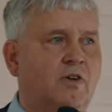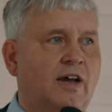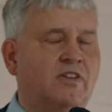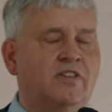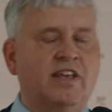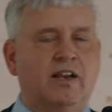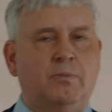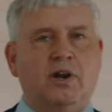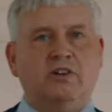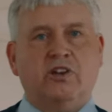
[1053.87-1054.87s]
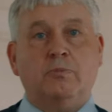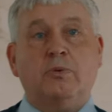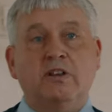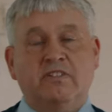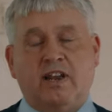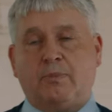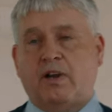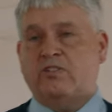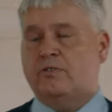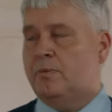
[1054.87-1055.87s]
as a celebration, a
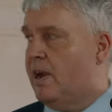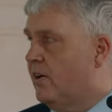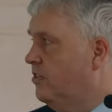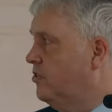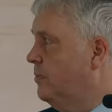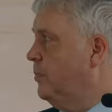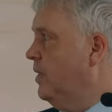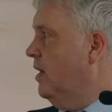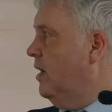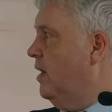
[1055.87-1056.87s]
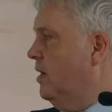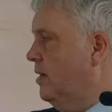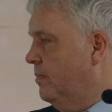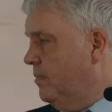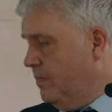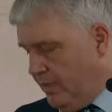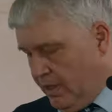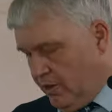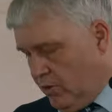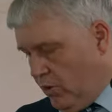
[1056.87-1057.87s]
pre-celebration of a marriage.
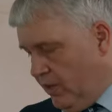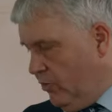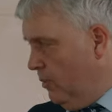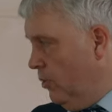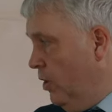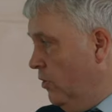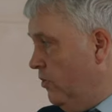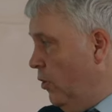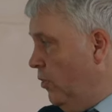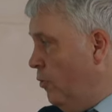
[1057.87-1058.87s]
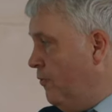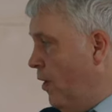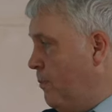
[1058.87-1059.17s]
Quite incredible. So I thought very